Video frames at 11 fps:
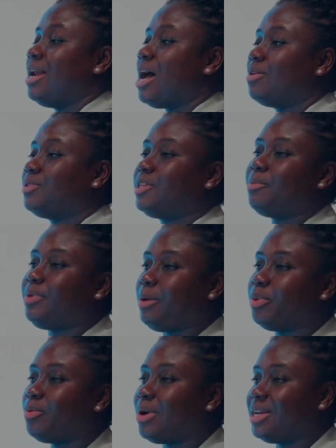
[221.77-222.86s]
Now,
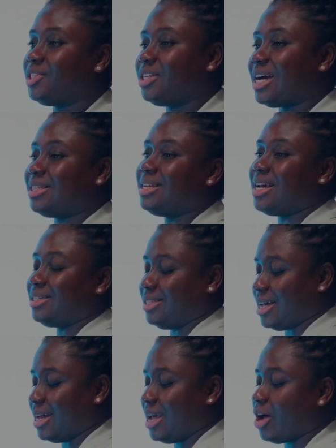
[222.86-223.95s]
simply for what this chart does
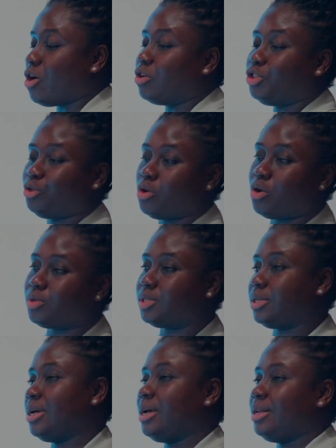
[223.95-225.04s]
is that it
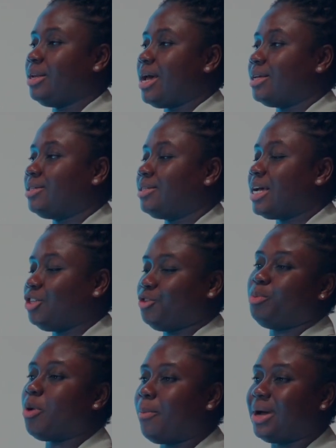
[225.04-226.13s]
controls the
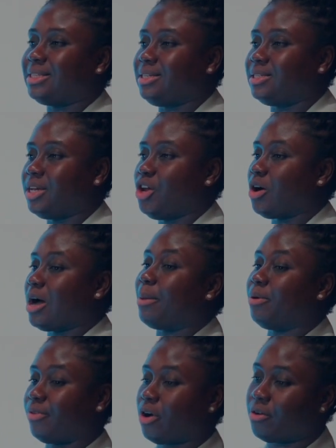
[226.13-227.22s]
sensory properties in your
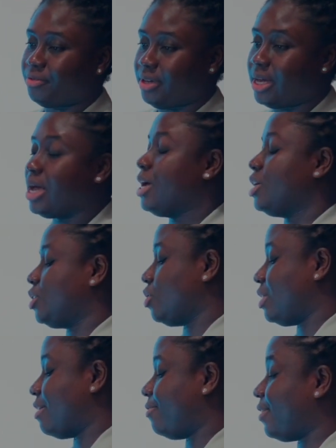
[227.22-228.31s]
cup of coffee.
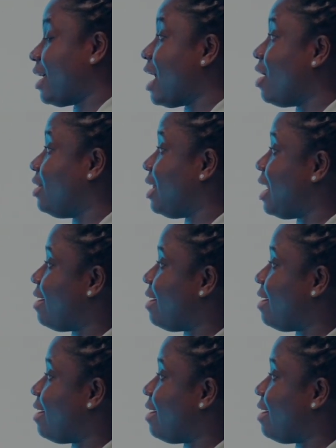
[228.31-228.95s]
So the figure on the